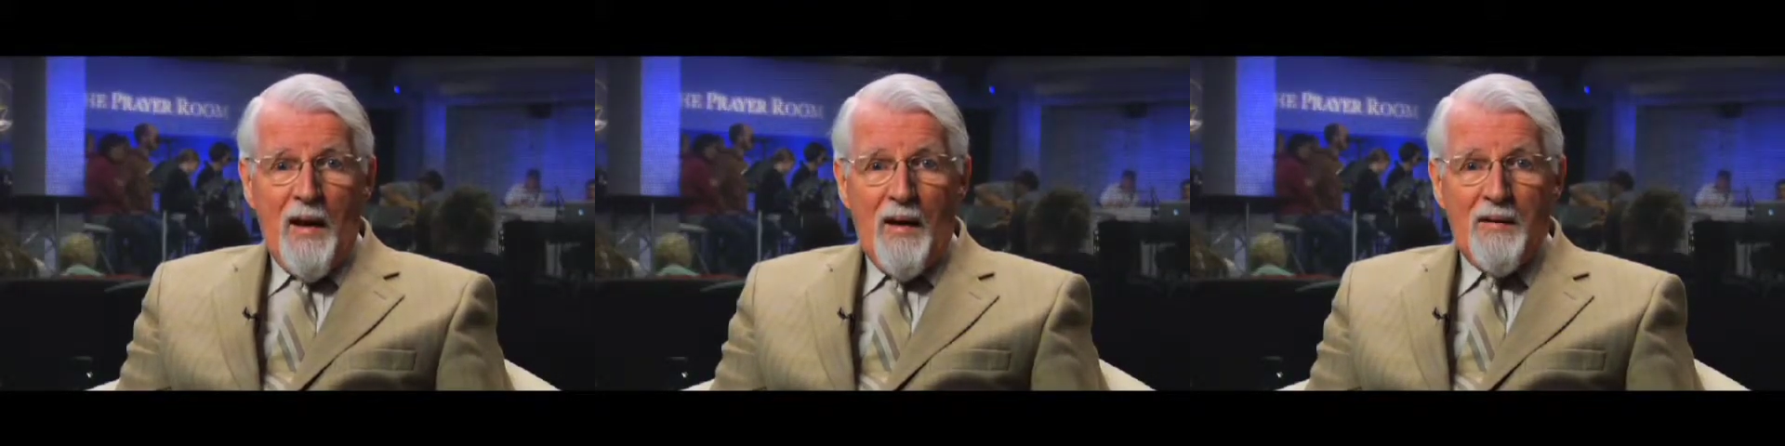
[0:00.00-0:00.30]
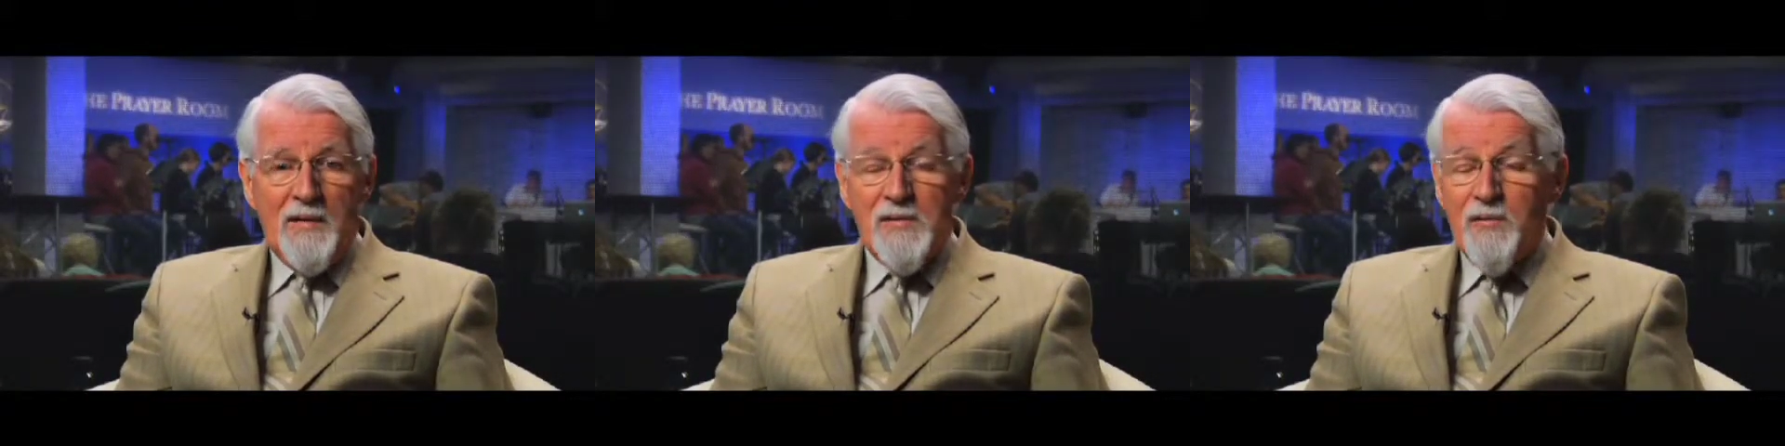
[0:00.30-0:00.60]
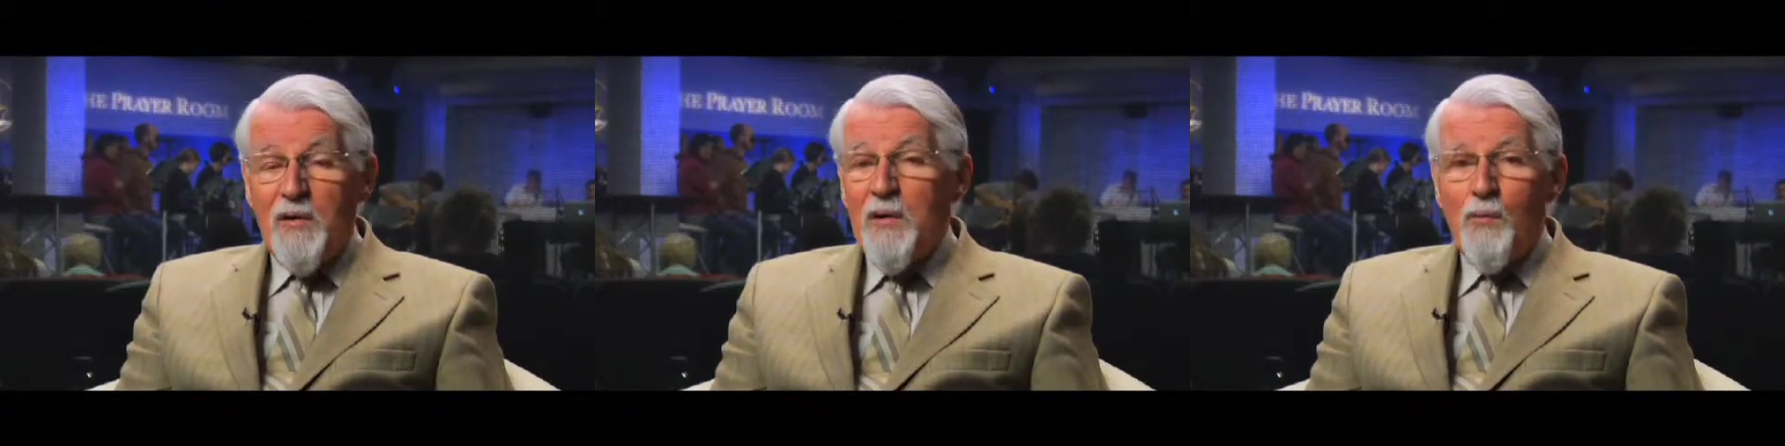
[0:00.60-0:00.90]
And it's a
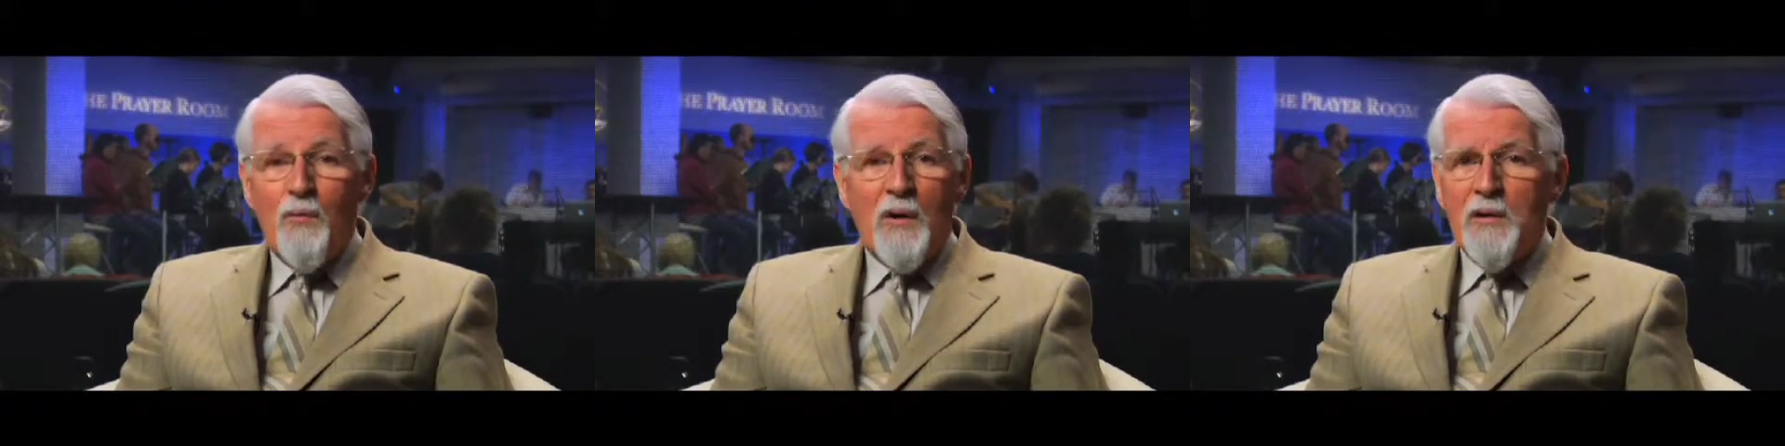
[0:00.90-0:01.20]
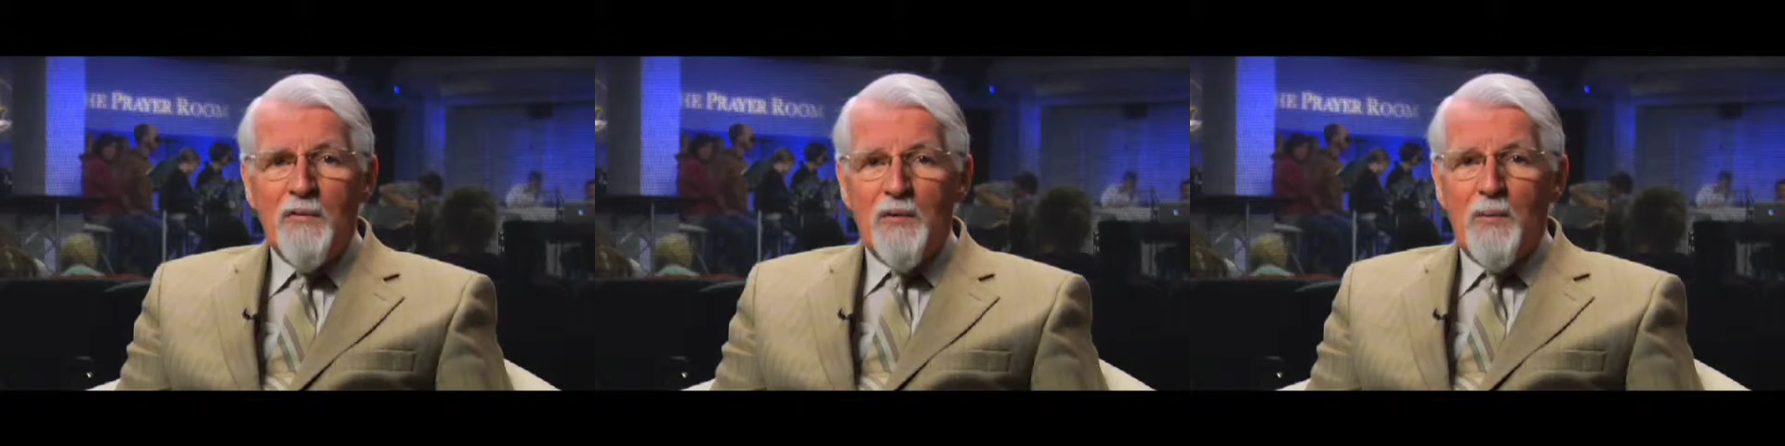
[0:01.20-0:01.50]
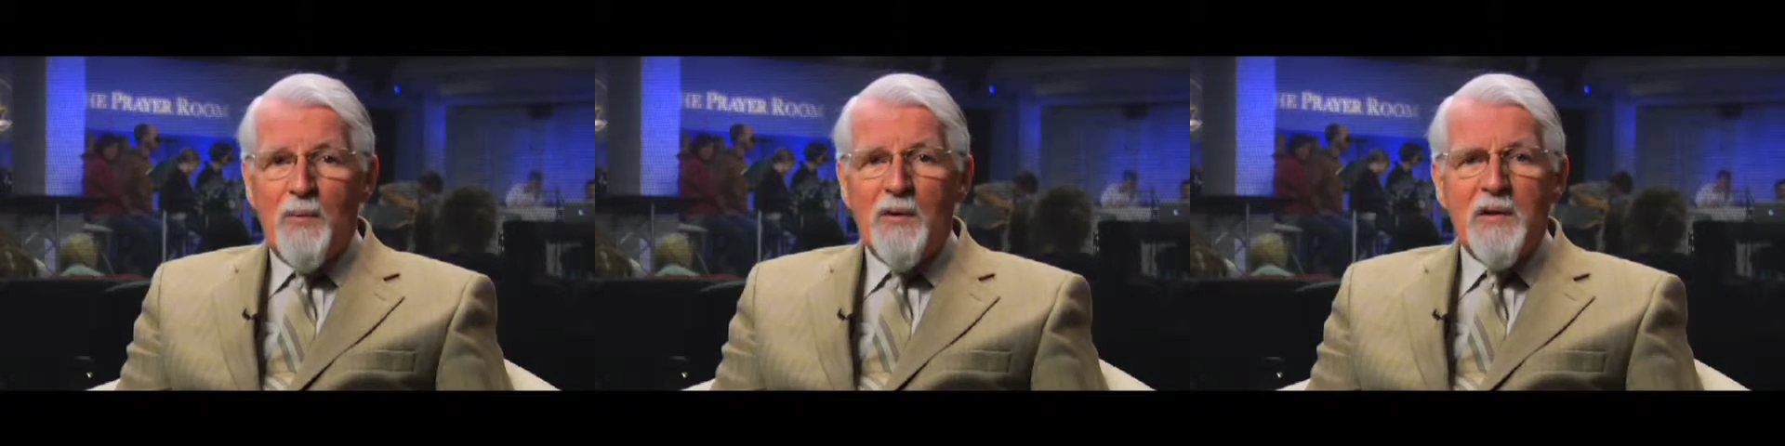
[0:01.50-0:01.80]
very wonderful book.